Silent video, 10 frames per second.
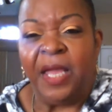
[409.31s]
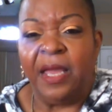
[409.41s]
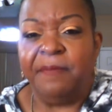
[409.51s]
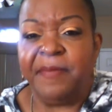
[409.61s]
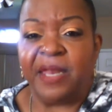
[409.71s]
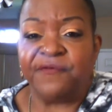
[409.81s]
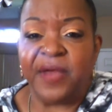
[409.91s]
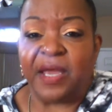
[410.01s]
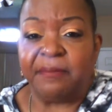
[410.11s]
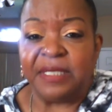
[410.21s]
And matter of
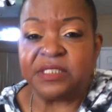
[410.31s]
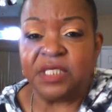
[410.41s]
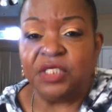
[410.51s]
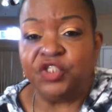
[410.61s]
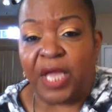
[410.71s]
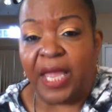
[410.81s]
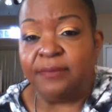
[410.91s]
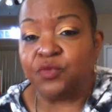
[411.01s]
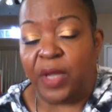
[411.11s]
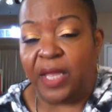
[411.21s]
fact, my son
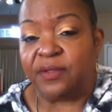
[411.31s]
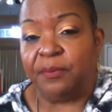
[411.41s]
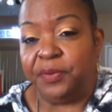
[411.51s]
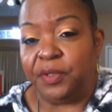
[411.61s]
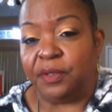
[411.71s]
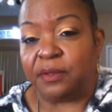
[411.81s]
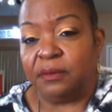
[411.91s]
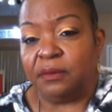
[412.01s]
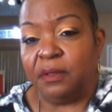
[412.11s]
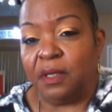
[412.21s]
James read the book
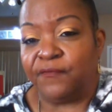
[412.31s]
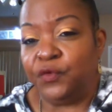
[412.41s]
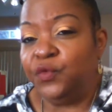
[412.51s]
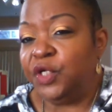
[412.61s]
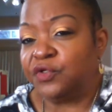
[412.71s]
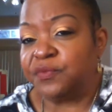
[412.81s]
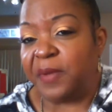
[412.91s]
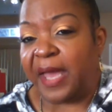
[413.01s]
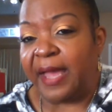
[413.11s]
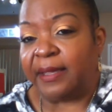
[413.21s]
a few years back.